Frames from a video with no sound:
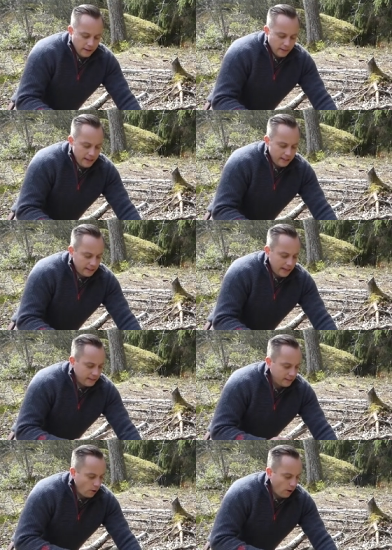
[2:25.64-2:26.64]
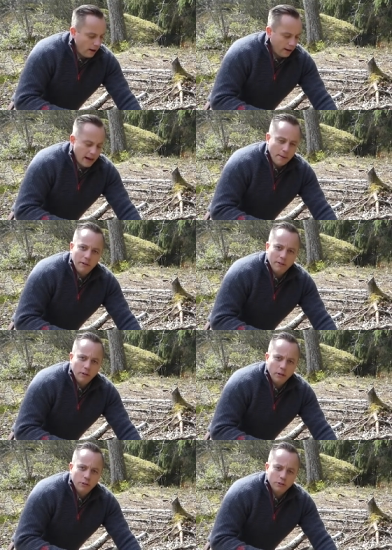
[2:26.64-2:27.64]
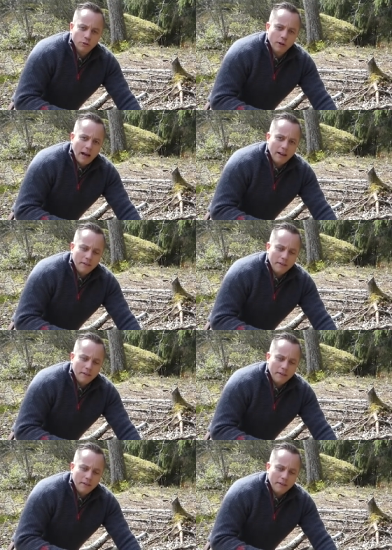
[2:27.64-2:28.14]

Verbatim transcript: this has got a couple of conclusions or a couple of